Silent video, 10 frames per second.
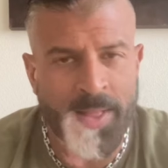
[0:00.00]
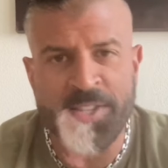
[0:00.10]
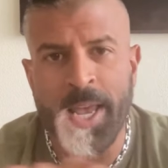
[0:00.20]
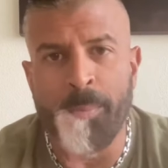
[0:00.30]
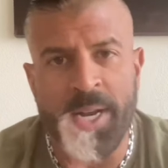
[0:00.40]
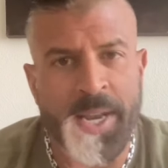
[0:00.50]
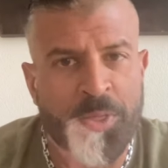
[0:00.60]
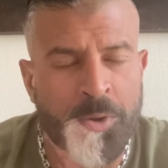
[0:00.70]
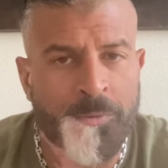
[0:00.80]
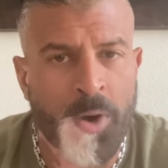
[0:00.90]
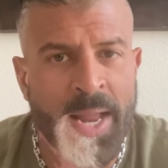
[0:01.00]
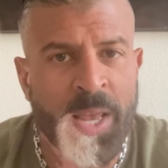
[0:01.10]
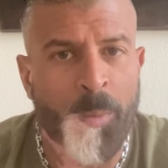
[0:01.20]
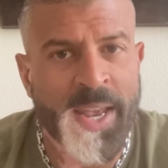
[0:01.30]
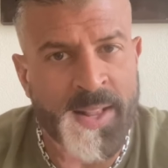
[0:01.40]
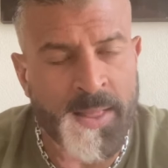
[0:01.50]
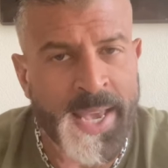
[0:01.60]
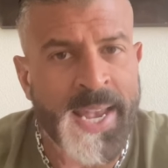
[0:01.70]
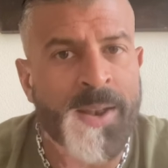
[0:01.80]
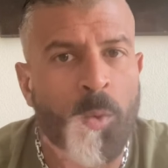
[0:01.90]
let's say Monday through Friday, you eat
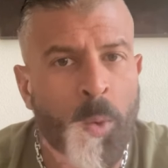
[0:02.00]
clean,